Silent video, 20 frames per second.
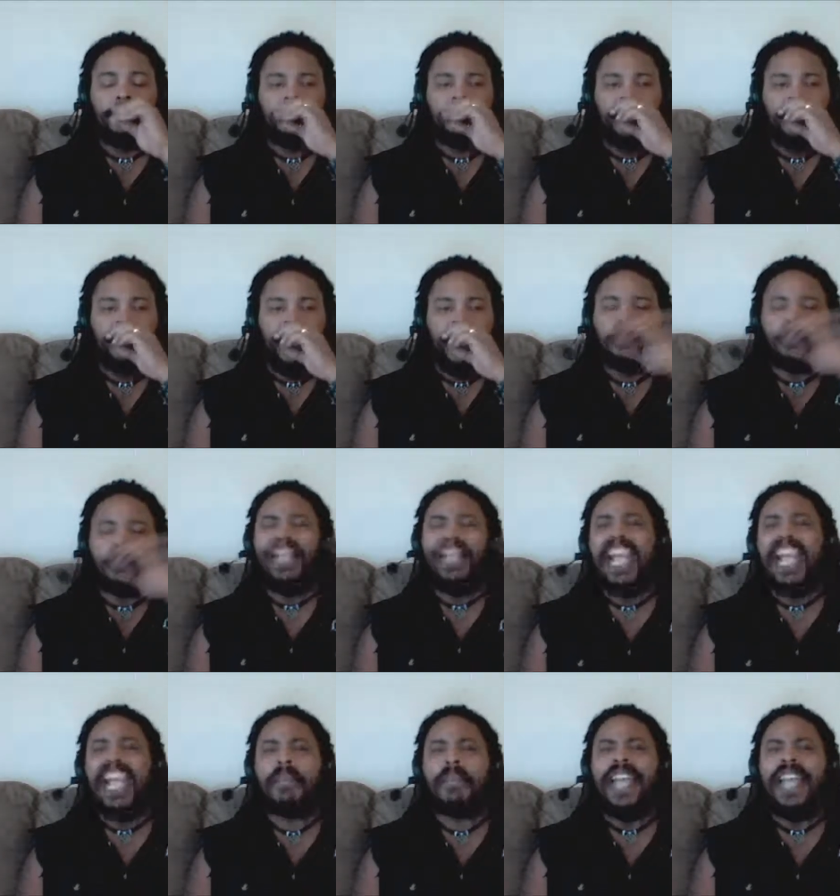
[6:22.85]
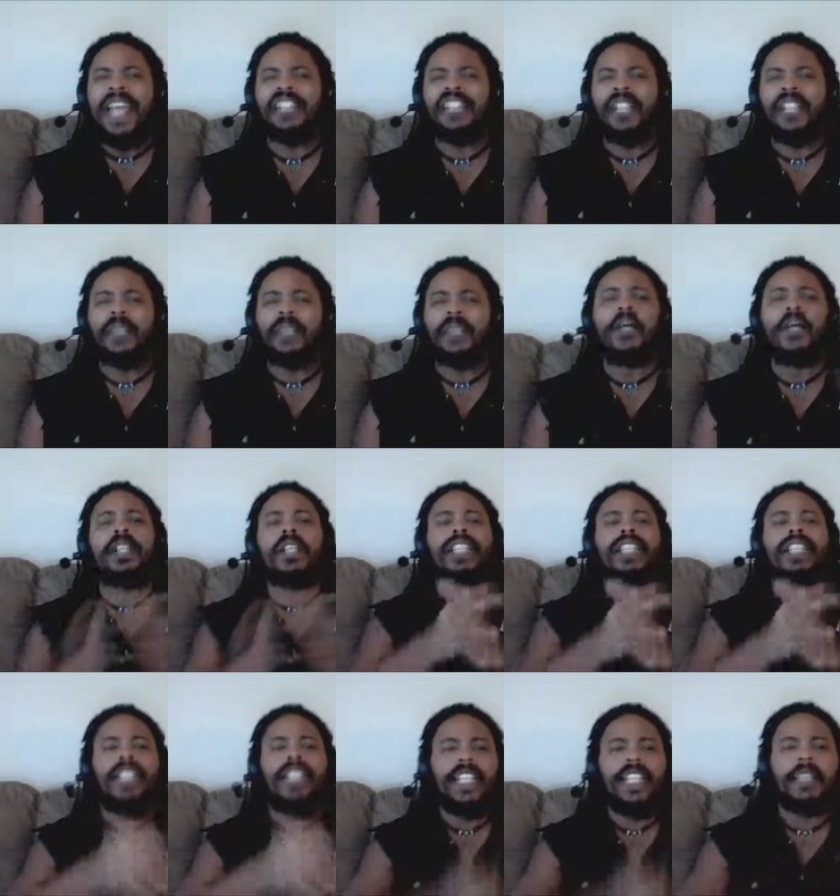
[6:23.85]
It's black magic. Well, let's
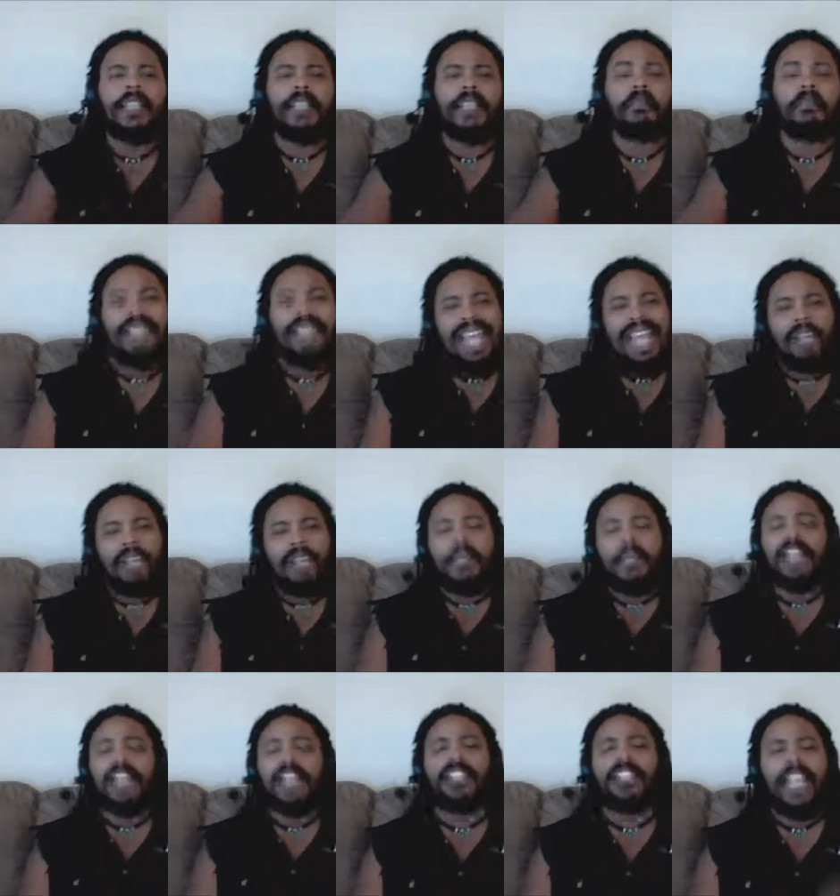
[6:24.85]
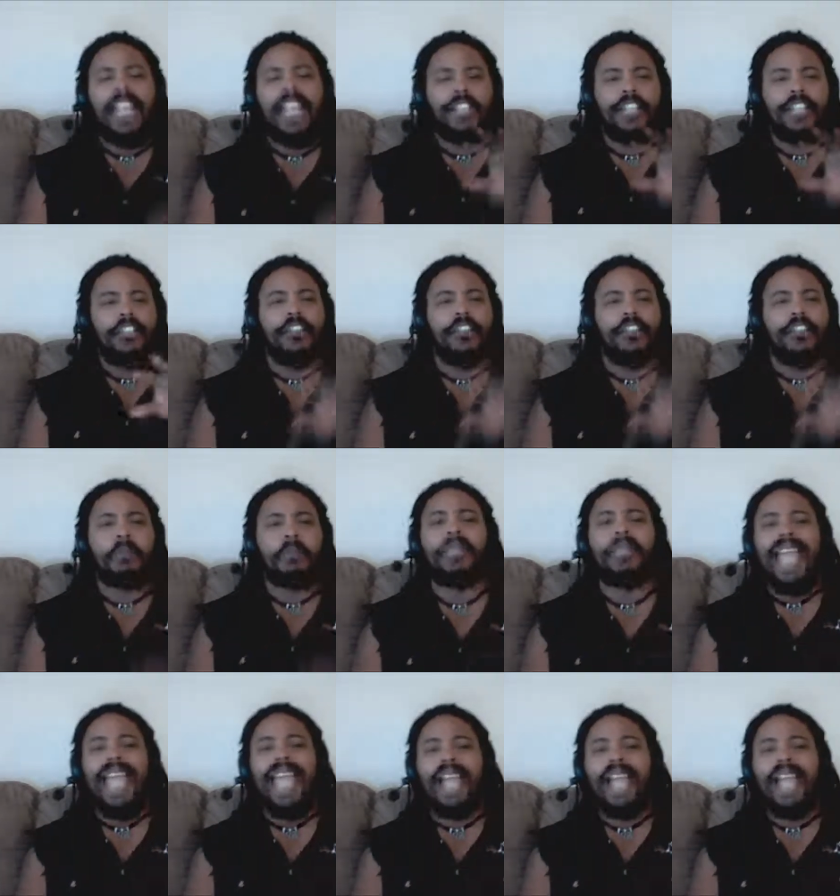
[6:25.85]
get into black magic, that term
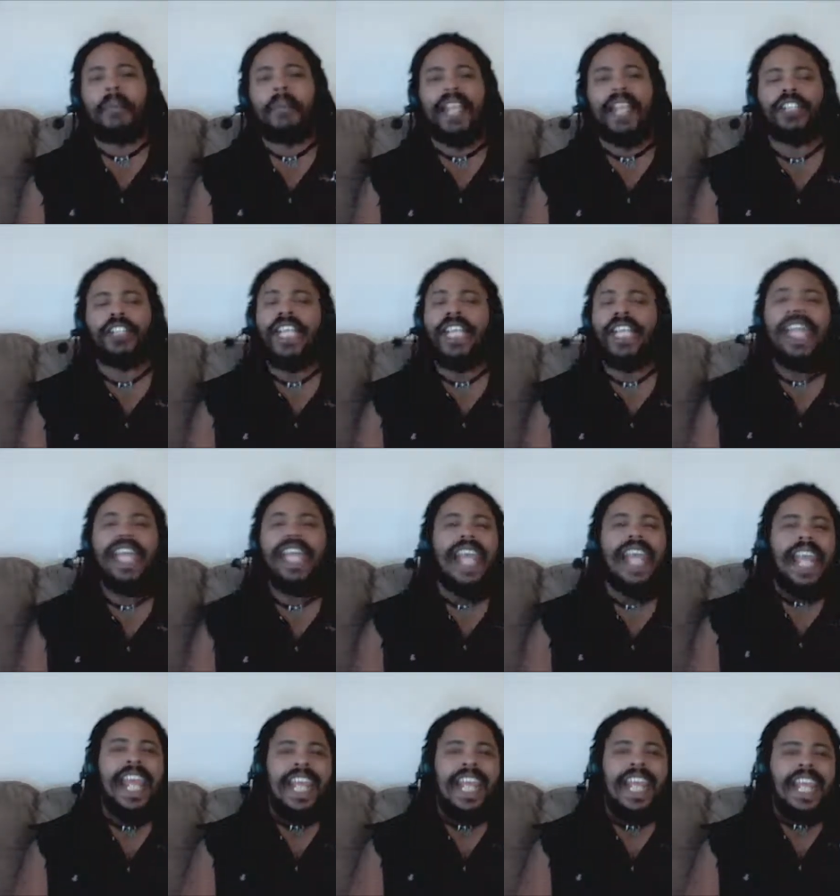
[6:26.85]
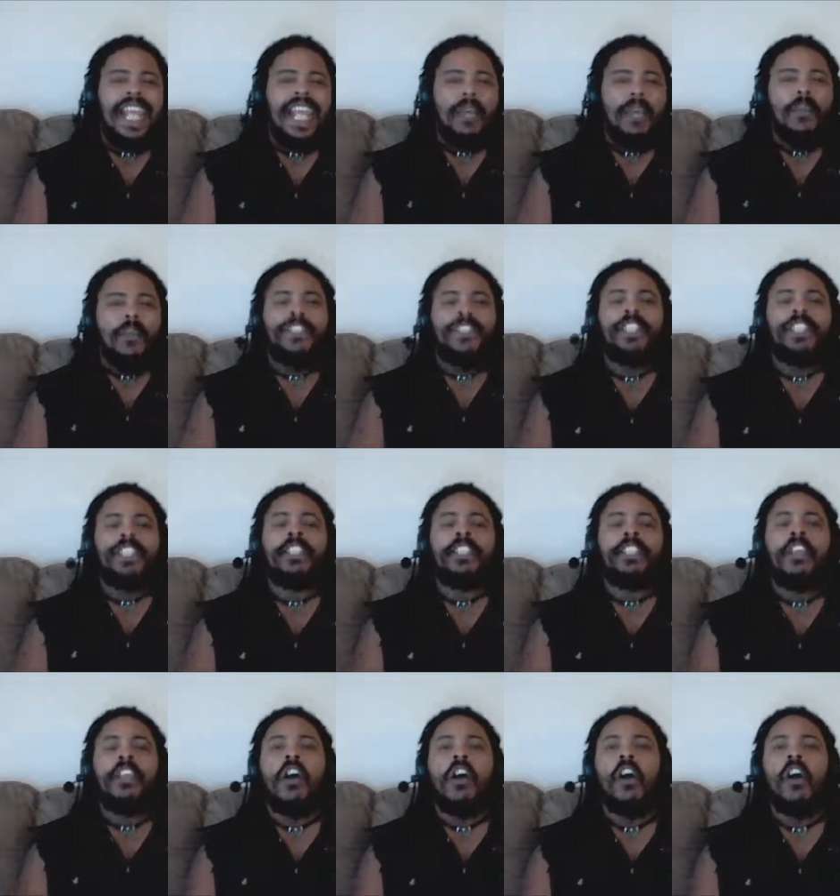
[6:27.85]
black magic. It wasn't
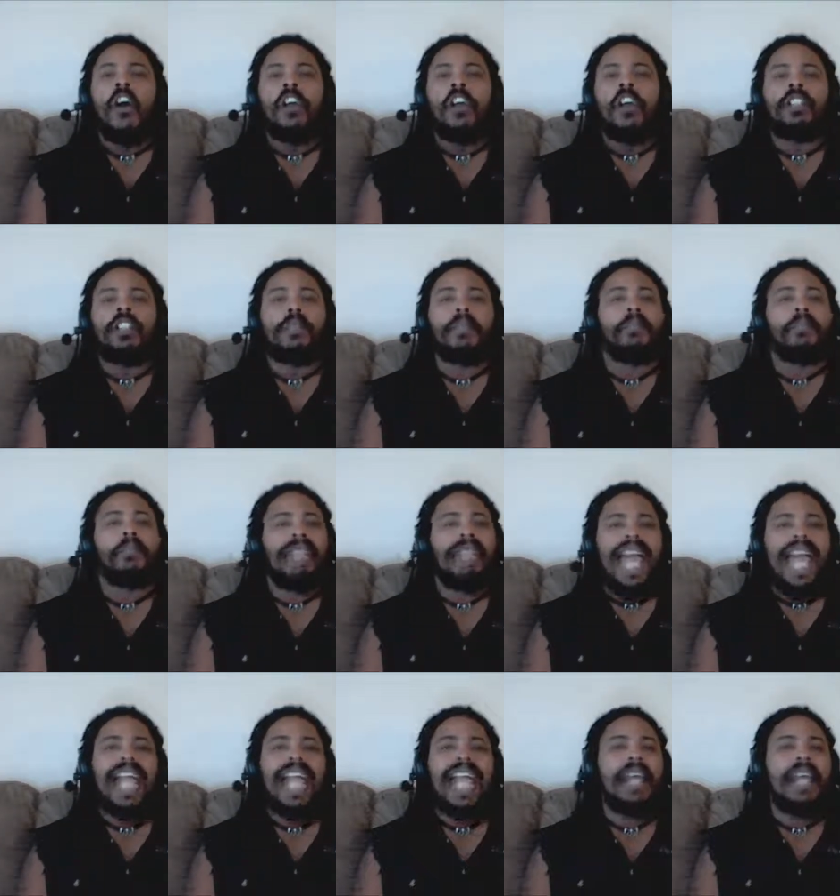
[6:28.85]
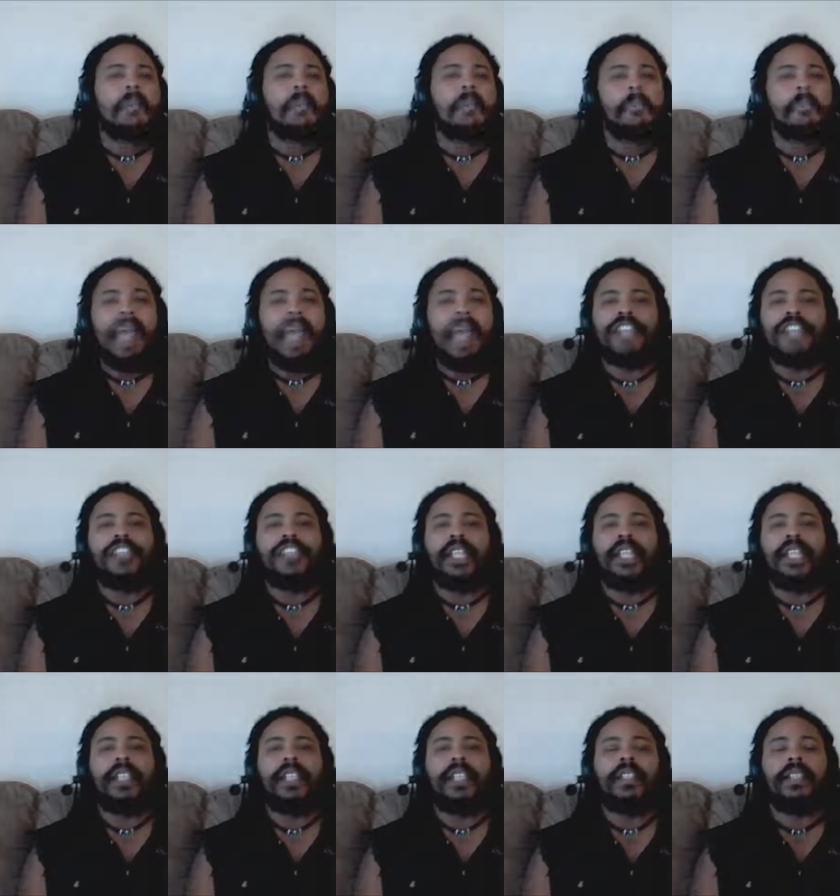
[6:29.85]
called black magic
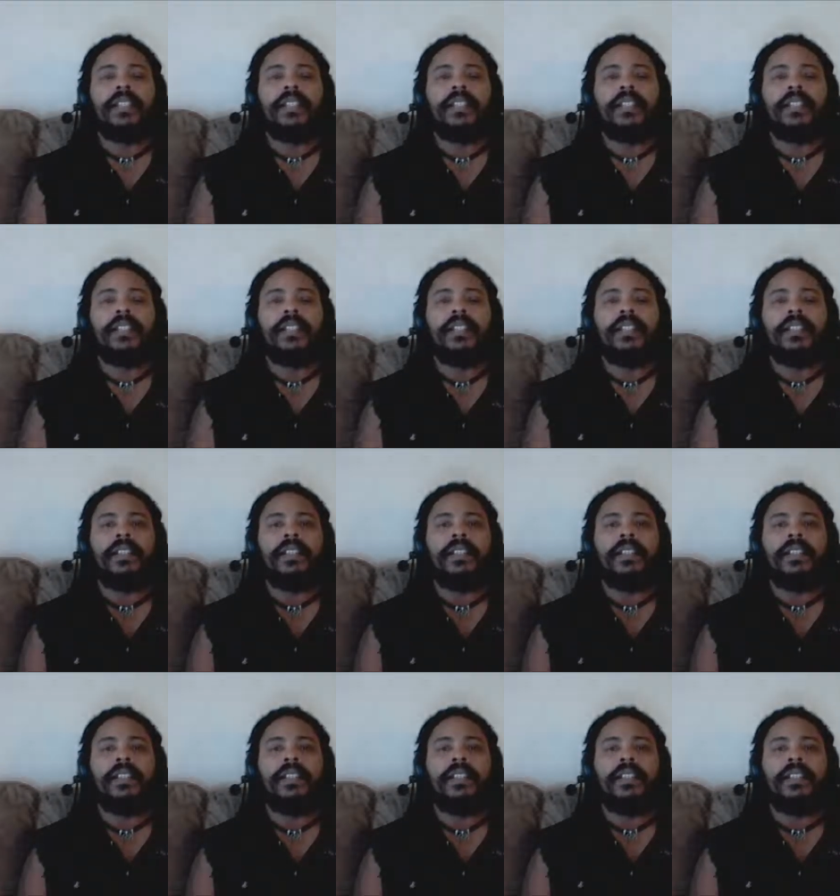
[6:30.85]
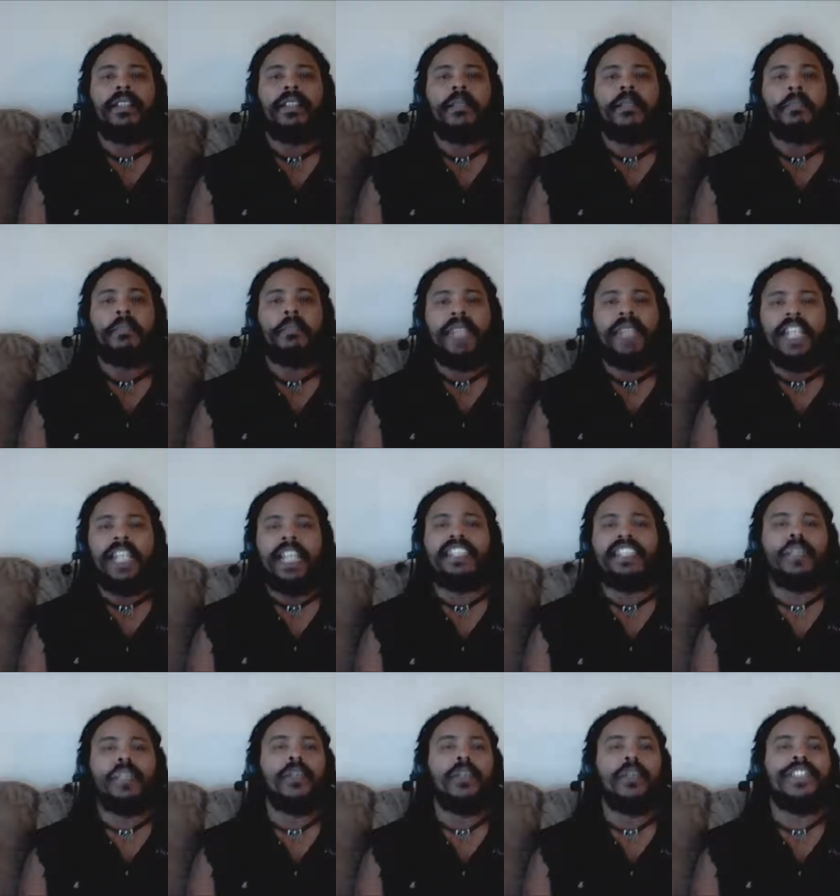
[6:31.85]
because it
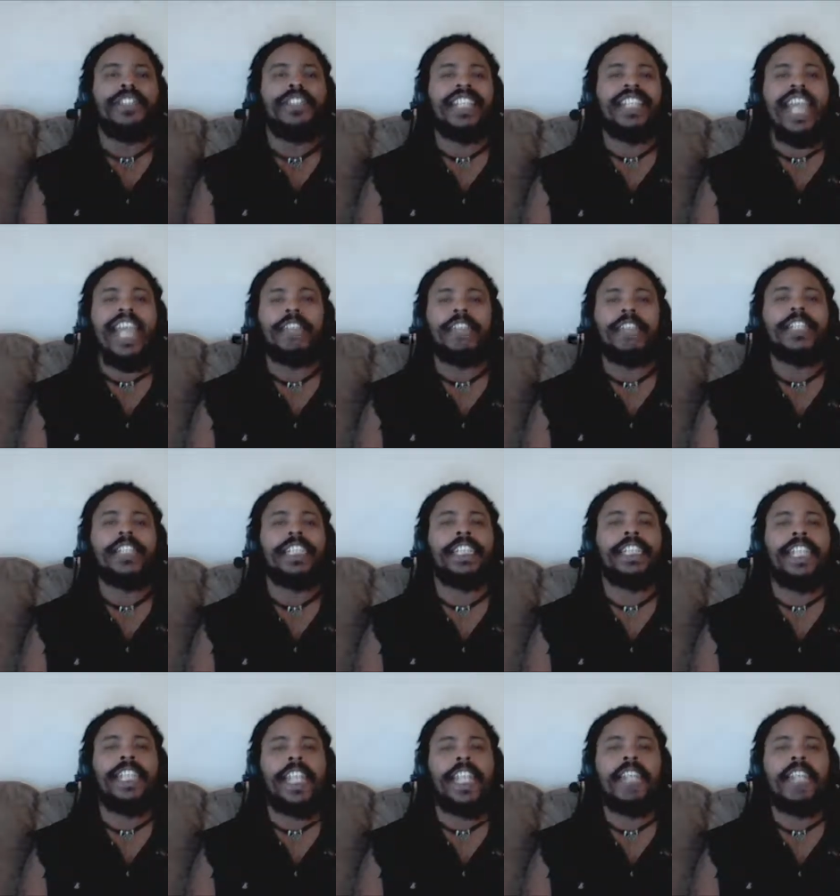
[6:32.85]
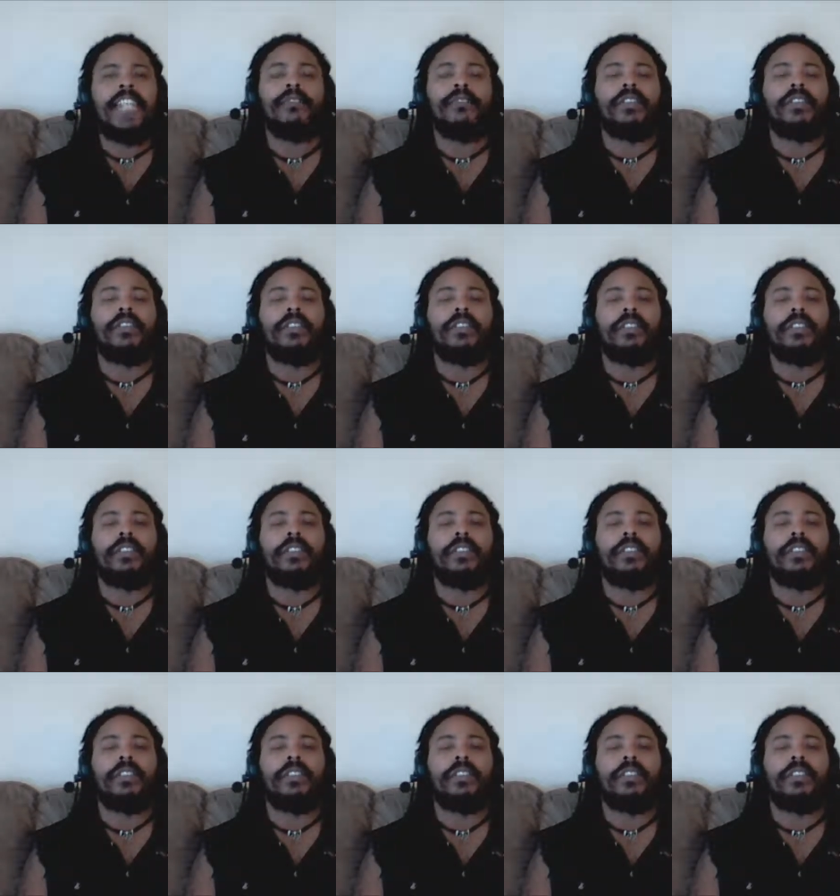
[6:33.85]
was inherently evil.